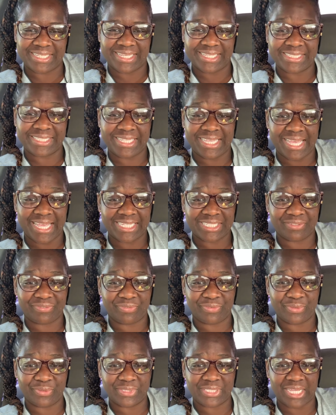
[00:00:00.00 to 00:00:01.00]
Yes, he has a
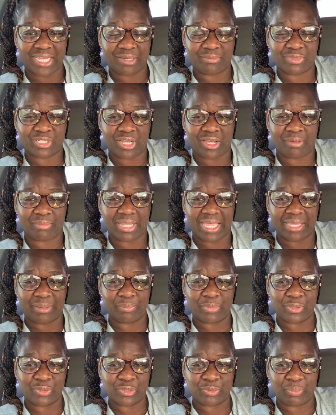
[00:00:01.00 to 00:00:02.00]
full-time job like
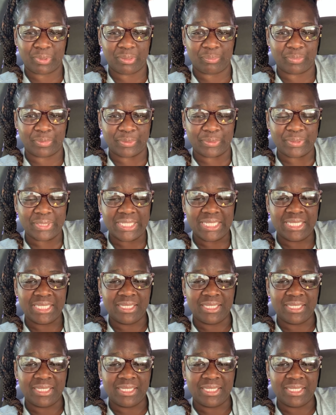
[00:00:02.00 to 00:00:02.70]
most people,